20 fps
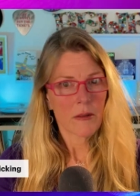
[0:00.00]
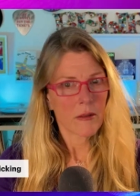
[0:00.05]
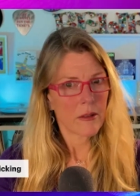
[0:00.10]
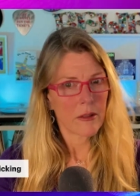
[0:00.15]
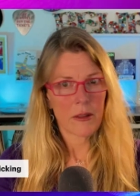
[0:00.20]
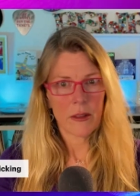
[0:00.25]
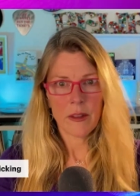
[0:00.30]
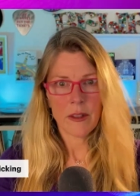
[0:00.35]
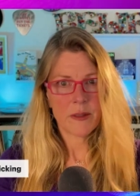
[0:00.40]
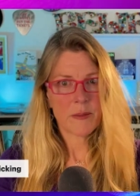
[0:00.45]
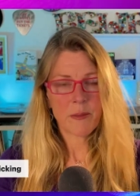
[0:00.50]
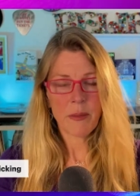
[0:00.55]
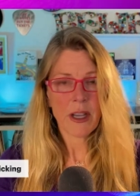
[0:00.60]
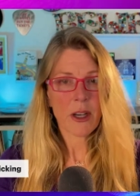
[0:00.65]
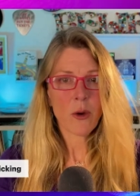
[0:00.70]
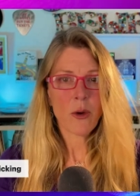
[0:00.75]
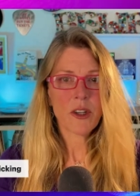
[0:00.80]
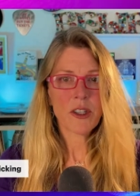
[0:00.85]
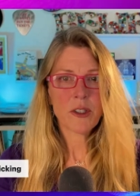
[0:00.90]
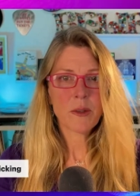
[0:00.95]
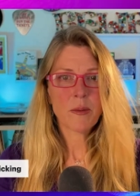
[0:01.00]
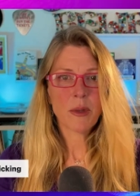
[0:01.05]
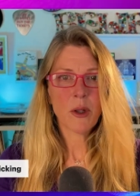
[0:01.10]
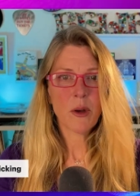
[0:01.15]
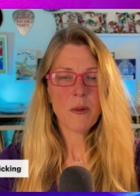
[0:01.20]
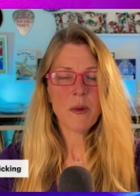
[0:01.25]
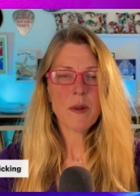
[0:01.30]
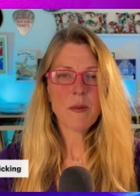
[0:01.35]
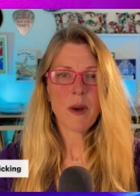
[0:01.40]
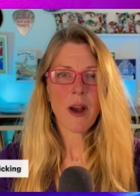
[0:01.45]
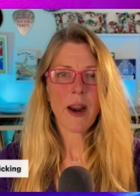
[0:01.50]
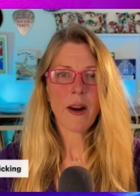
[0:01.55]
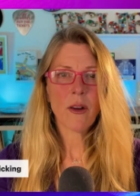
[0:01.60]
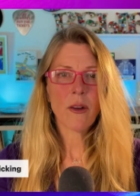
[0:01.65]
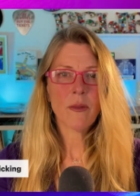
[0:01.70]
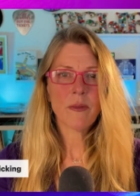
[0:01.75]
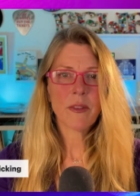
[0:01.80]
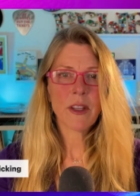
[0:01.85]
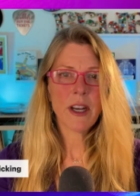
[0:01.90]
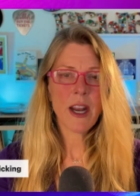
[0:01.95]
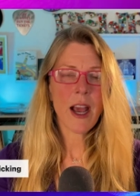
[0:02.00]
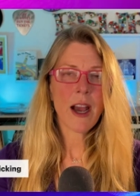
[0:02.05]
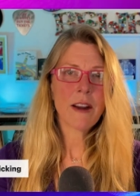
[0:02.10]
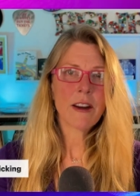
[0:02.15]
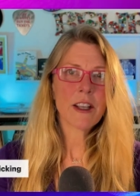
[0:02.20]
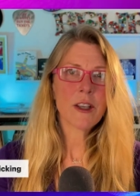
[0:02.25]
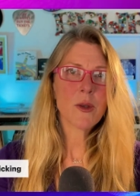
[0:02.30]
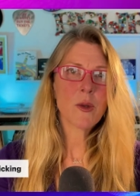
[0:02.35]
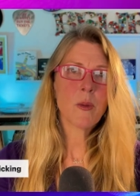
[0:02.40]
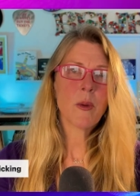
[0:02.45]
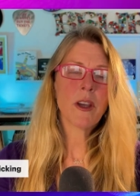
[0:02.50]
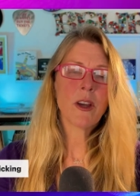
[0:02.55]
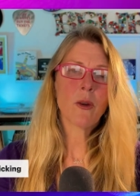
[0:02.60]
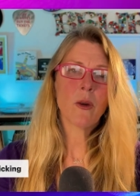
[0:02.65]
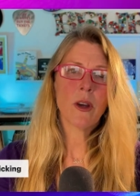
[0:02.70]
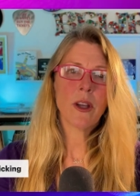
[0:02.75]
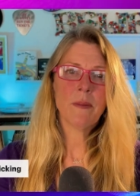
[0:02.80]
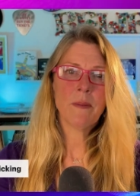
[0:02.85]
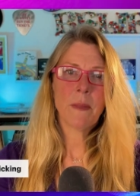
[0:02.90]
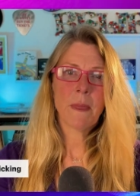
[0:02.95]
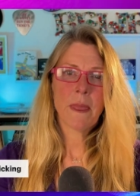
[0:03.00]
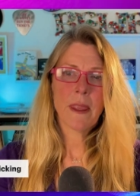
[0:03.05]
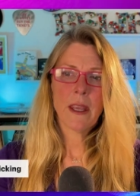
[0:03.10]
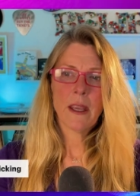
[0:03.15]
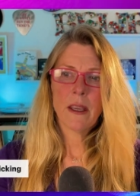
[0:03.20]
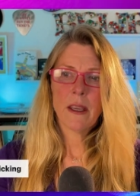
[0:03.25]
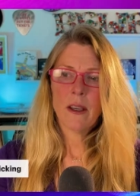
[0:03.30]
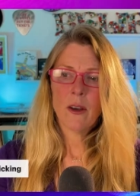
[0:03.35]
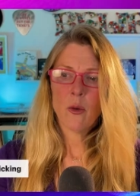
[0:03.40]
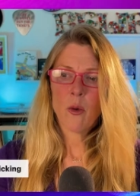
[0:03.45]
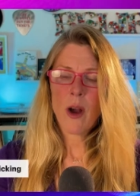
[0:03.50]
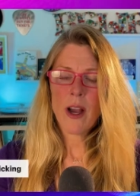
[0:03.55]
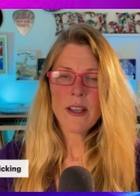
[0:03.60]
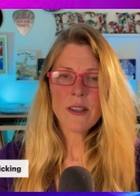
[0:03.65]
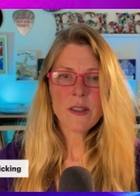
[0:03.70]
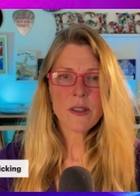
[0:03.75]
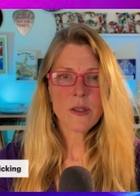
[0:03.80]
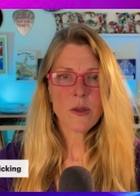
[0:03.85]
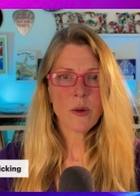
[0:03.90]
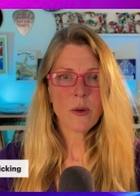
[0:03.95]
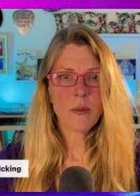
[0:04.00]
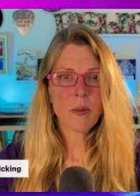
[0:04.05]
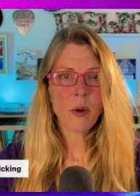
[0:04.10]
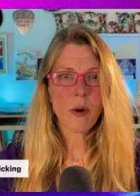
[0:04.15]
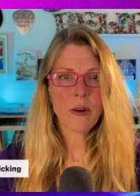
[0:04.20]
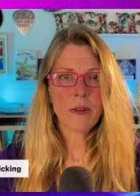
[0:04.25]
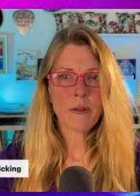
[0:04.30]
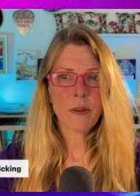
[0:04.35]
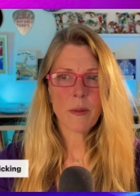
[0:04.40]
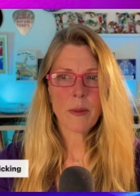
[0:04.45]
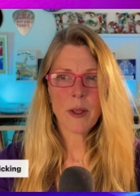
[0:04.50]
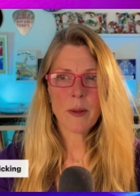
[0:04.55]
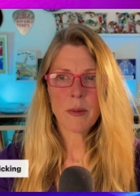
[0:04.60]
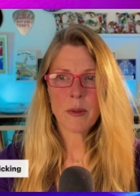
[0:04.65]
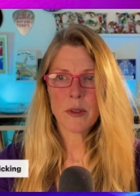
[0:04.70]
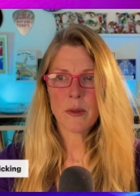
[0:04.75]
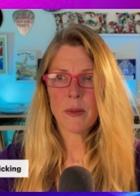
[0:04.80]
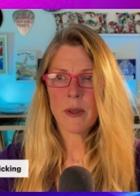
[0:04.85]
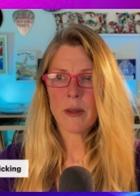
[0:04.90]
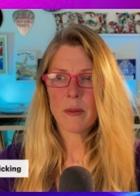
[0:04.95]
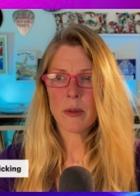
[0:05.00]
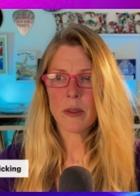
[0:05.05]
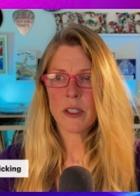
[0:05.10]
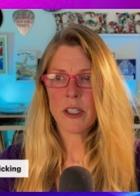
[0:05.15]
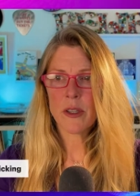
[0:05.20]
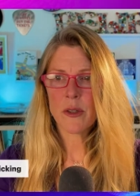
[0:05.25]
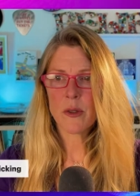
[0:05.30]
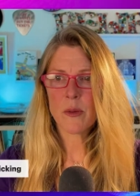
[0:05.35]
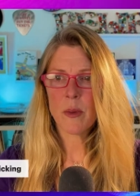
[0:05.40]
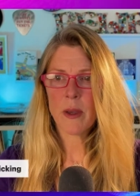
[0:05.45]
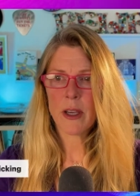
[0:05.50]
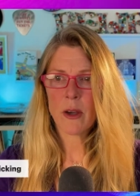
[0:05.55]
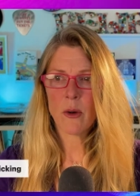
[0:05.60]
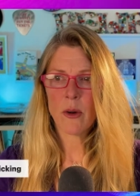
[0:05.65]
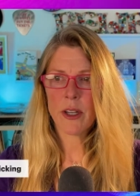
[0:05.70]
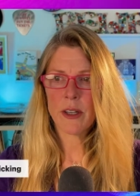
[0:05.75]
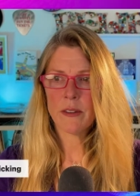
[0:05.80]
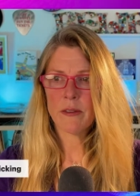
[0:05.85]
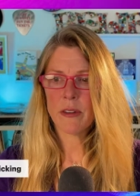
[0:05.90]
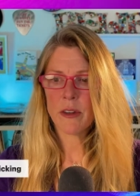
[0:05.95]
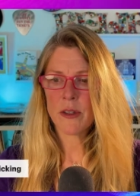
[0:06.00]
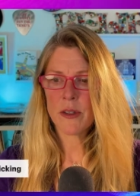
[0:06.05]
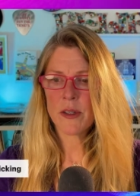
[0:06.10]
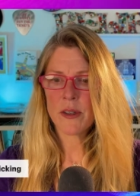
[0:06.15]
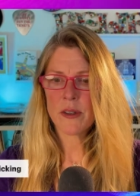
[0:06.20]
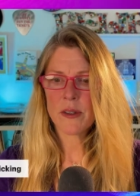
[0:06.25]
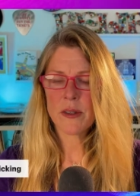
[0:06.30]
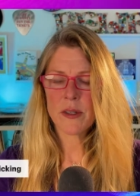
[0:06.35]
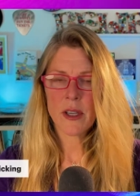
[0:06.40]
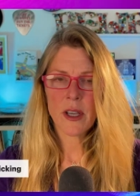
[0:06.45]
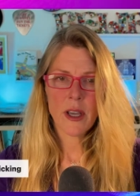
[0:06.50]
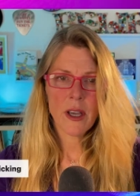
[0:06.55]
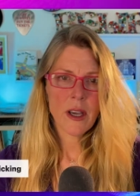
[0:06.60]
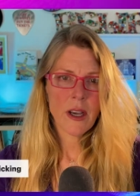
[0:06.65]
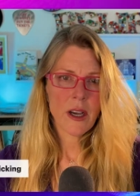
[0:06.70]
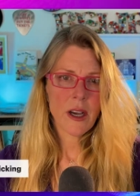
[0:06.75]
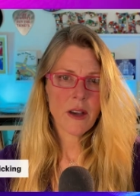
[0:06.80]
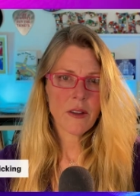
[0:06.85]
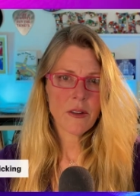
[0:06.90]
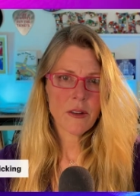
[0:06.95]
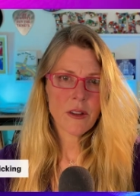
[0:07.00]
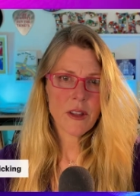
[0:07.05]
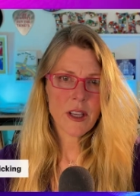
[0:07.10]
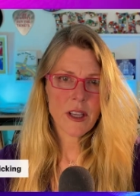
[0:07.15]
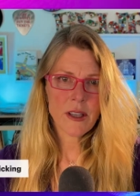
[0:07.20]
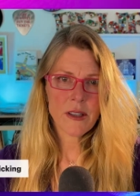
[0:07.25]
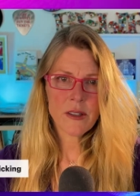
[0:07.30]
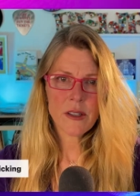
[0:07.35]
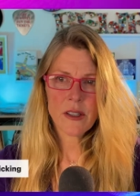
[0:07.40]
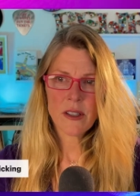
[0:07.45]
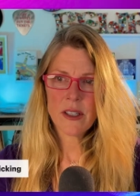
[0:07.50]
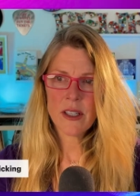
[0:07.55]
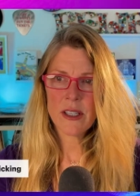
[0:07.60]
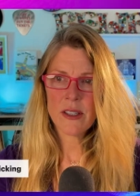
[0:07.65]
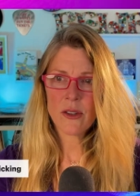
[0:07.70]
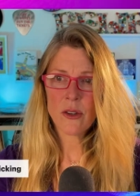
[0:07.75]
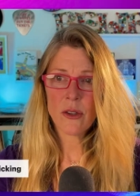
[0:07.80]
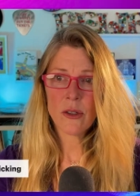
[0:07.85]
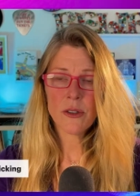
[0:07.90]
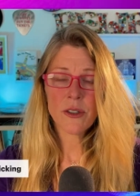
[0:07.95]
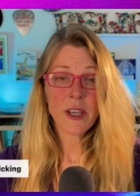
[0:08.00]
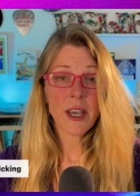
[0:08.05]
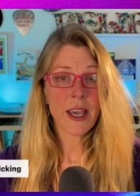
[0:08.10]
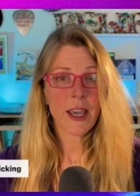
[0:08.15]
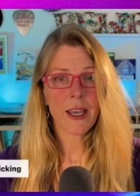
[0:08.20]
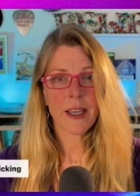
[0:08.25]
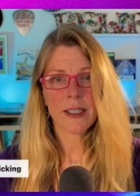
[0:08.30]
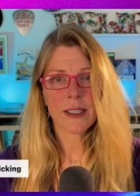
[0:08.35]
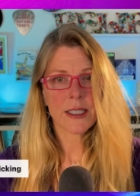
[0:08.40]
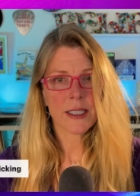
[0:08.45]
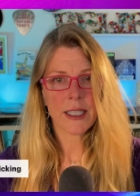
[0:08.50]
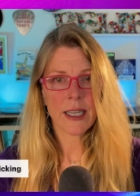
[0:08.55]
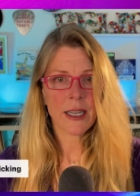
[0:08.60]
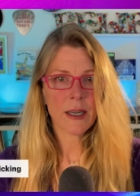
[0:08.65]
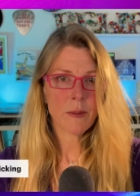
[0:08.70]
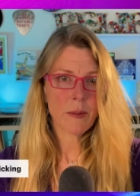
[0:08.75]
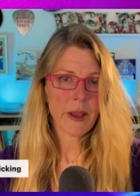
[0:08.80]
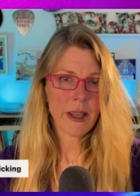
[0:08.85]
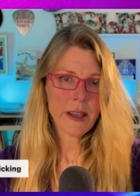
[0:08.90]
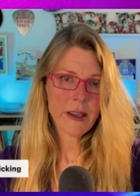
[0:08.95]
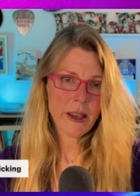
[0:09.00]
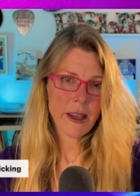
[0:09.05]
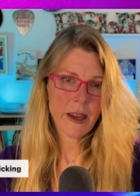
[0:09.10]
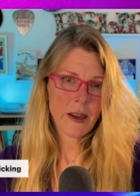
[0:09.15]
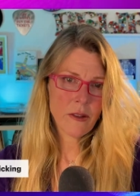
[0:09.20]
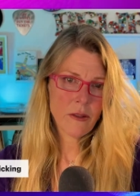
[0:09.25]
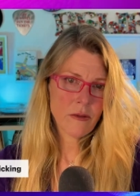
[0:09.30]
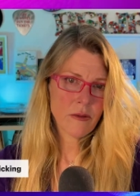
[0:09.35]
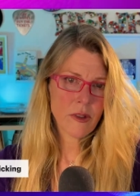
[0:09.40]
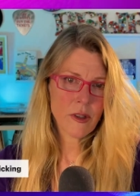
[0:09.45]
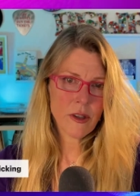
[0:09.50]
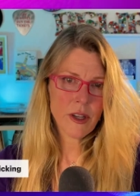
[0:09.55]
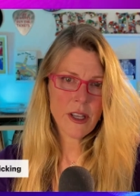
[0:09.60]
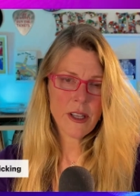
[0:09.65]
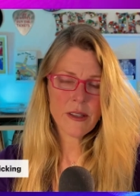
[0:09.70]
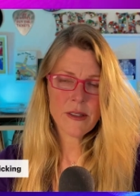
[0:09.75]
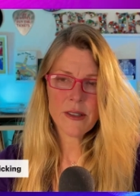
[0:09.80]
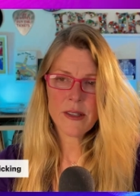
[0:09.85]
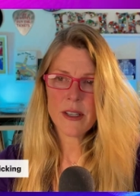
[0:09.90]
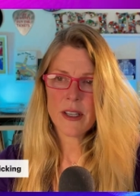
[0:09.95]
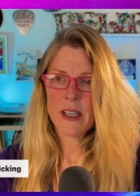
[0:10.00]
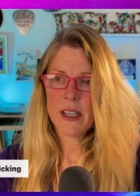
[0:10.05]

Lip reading: the Bitcoin diploma model and how to use Bitcoin. Why is it so important for people to be able to use Bitcoin versus other things? These girls can't get a bank account. They're kids.